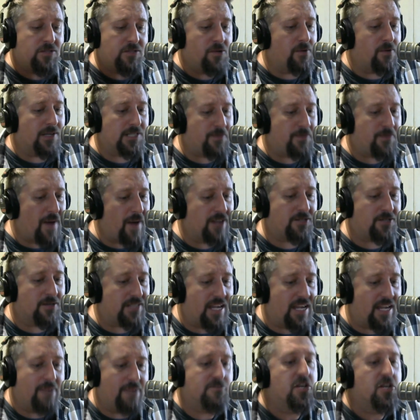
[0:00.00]
on special
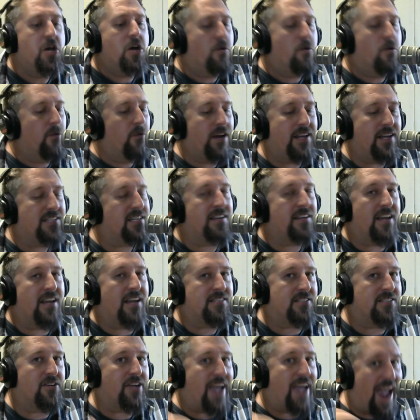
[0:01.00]
teams, where he doesn't
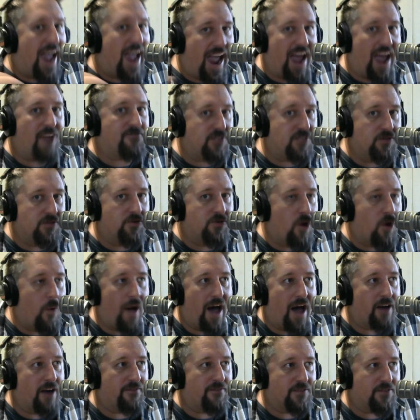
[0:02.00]
necessarily have to go
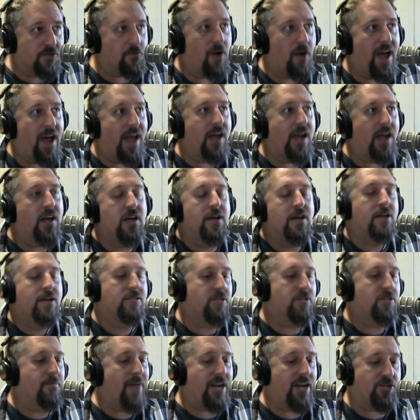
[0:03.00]
out of his way
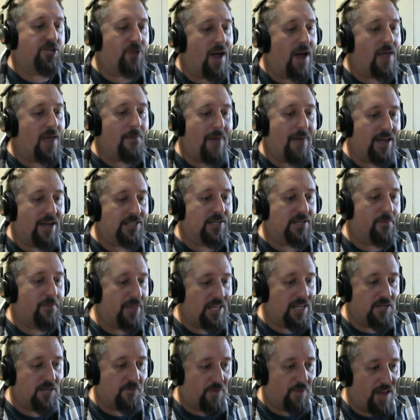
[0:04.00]
to try and make some of
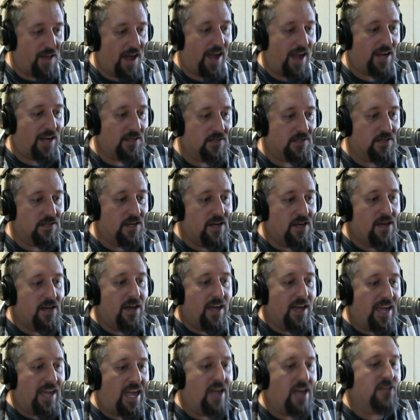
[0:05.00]
these plays.
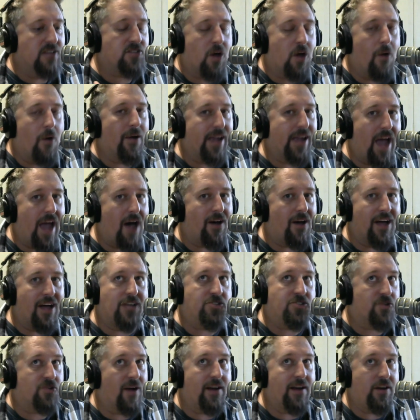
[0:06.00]
He's going out
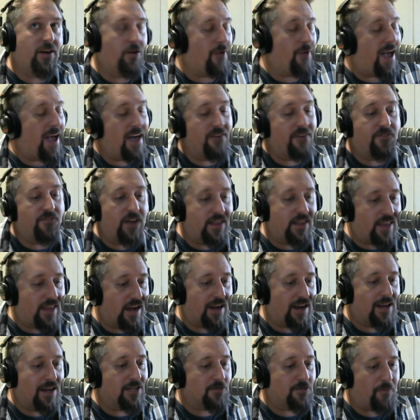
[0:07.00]
and trying to do
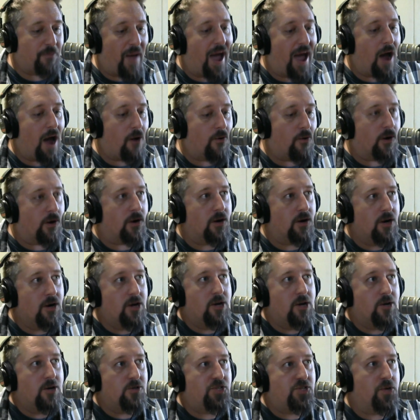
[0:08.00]
everything in his power
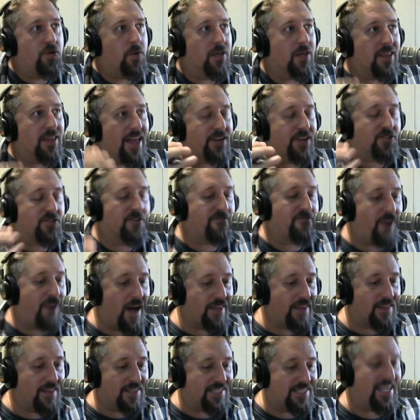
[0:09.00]
to
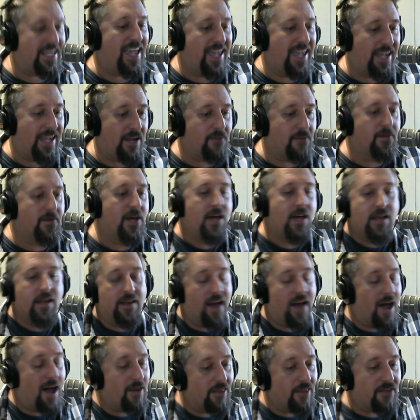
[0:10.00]
electrify the team,
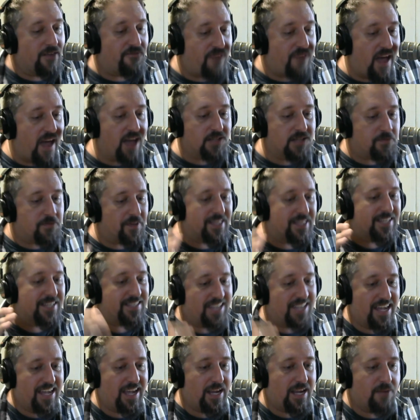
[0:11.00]
not only the fans, but the
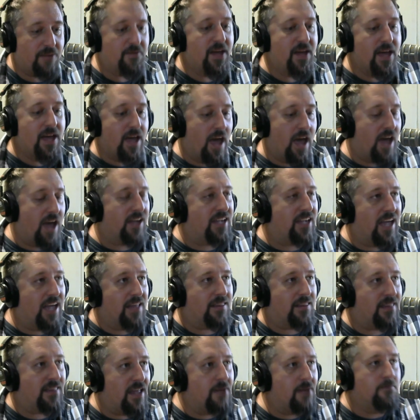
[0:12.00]
team, and
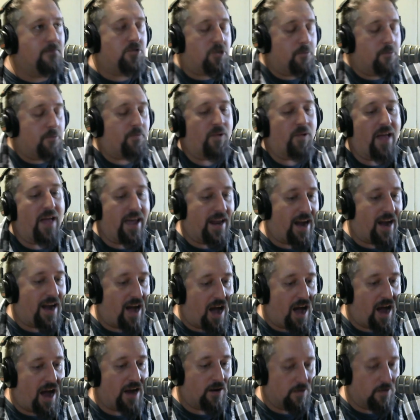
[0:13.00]
get them to play at a
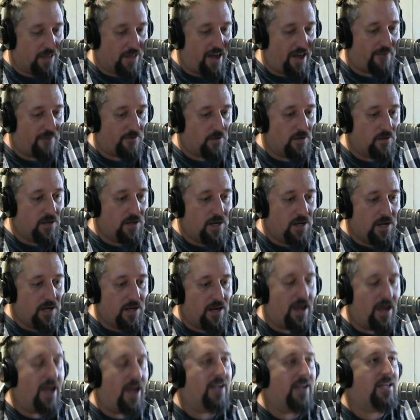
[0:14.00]
higher level
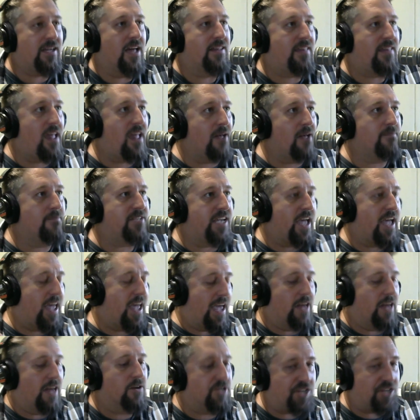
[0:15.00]
and get them to get
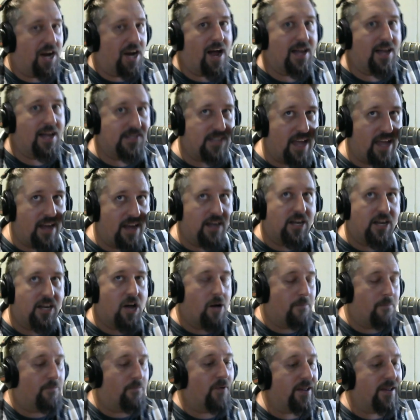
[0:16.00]
energized and to
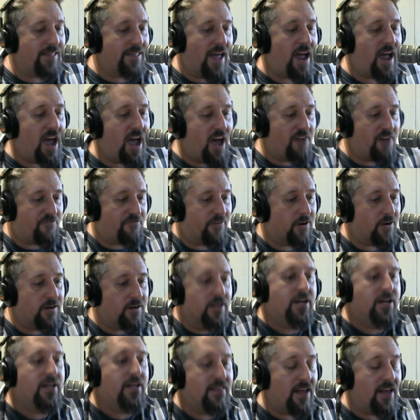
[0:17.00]
come bring that effort
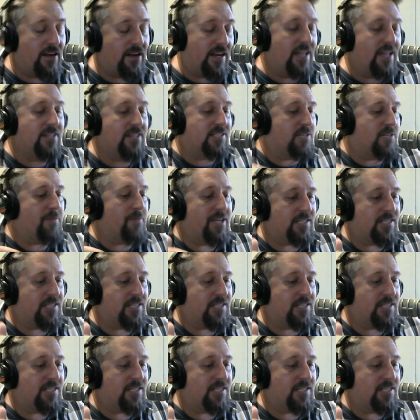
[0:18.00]
that needs to